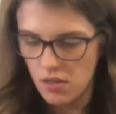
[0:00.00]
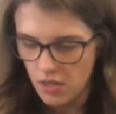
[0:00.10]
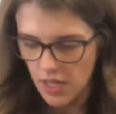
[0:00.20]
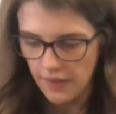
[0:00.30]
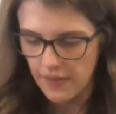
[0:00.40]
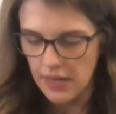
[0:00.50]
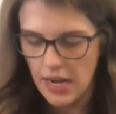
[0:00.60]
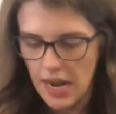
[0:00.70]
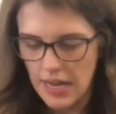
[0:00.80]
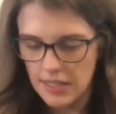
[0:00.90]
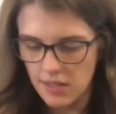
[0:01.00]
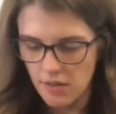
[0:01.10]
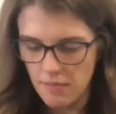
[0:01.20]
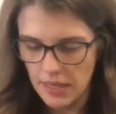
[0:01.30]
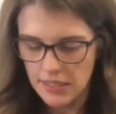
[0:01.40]
Give it a nice little
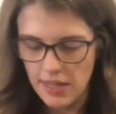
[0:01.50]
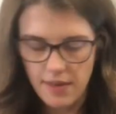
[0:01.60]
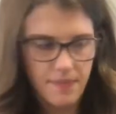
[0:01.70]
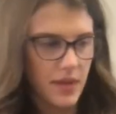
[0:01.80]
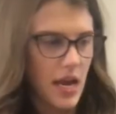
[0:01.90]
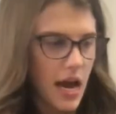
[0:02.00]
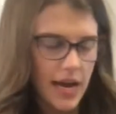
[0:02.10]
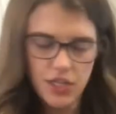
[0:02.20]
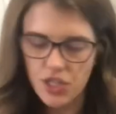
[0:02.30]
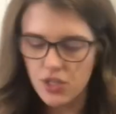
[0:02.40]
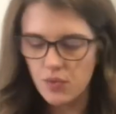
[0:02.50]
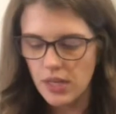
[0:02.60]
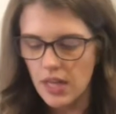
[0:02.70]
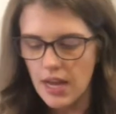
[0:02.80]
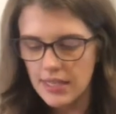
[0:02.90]
mix up. I just
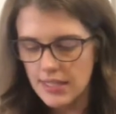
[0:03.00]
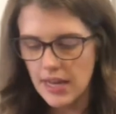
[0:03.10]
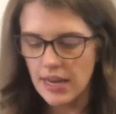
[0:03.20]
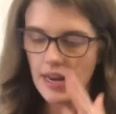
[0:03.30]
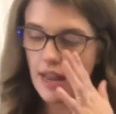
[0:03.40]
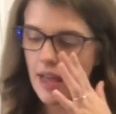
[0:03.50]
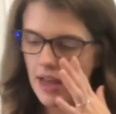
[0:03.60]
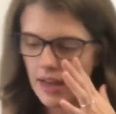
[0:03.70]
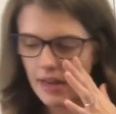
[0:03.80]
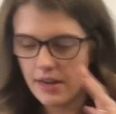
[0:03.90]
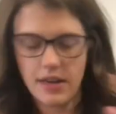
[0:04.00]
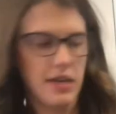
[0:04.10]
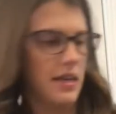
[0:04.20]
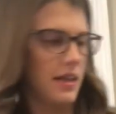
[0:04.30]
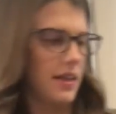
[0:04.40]
realized that I had
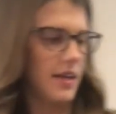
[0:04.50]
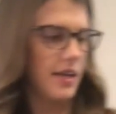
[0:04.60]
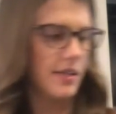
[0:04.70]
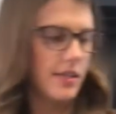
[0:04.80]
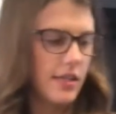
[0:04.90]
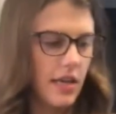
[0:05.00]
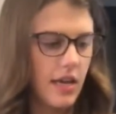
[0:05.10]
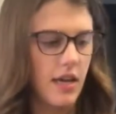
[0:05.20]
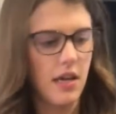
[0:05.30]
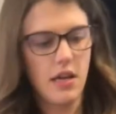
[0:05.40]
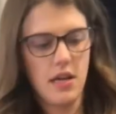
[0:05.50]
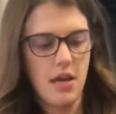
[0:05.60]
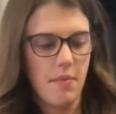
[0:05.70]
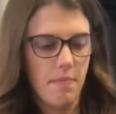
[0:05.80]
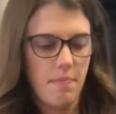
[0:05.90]
this
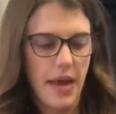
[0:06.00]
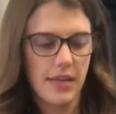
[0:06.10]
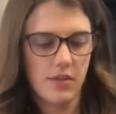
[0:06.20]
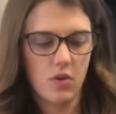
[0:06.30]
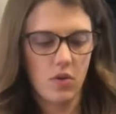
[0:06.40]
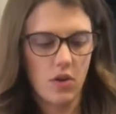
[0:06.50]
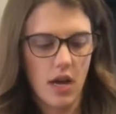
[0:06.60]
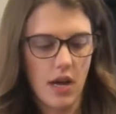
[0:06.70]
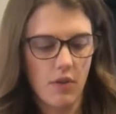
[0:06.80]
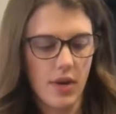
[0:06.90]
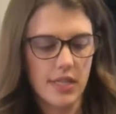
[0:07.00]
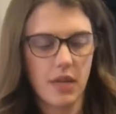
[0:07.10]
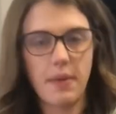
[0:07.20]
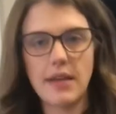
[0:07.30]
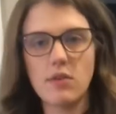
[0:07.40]
basil, rustic
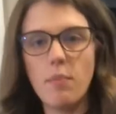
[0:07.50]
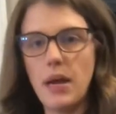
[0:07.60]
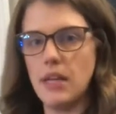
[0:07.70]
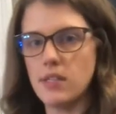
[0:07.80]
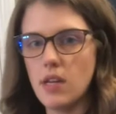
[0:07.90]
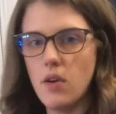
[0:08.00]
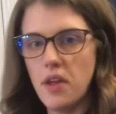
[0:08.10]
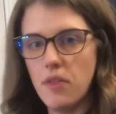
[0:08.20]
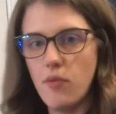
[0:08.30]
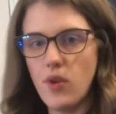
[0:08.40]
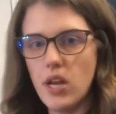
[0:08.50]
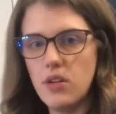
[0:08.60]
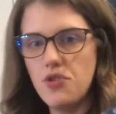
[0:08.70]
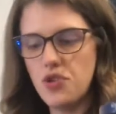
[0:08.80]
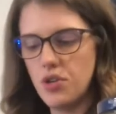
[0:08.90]
basil pesto in the
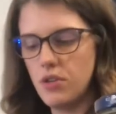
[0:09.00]
fridge.